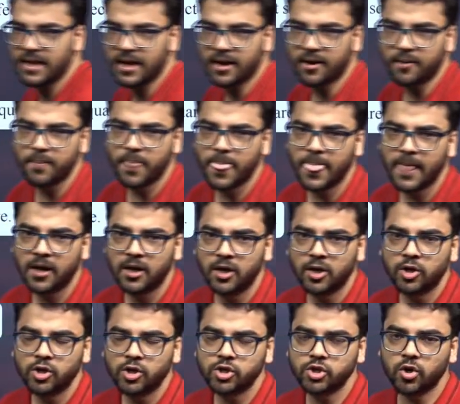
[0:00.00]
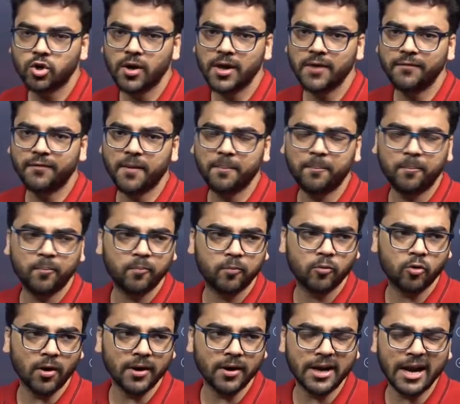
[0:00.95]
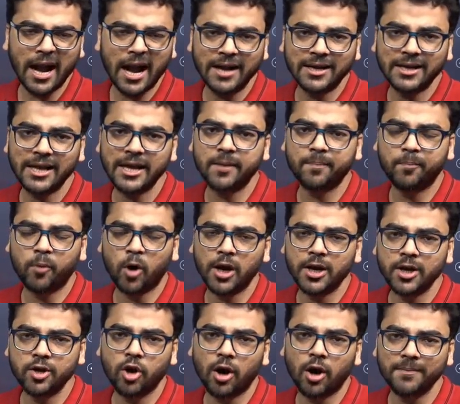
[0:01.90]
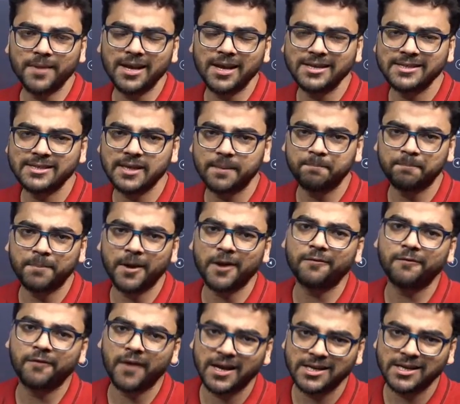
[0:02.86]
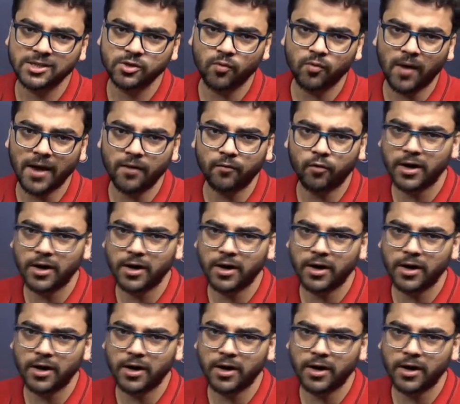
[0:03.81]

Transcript: there. So if a quadratic polynomial is a perfect square,